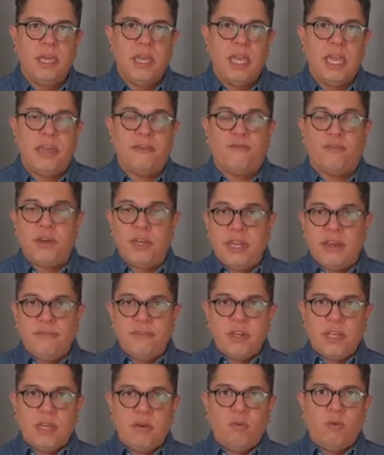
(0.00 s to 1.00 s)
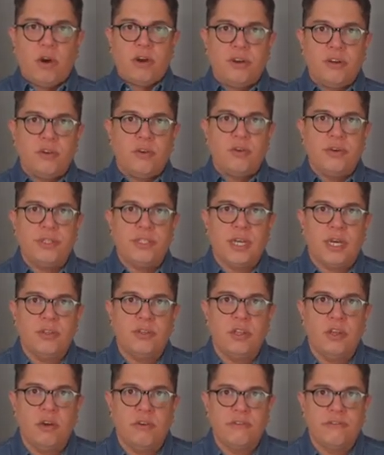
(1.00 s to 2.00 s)
If we never get water going down
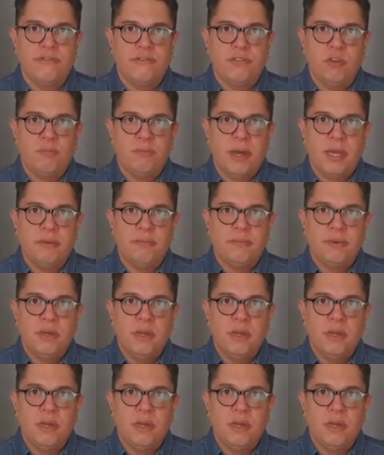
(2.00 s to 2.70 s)
the overflow pipe,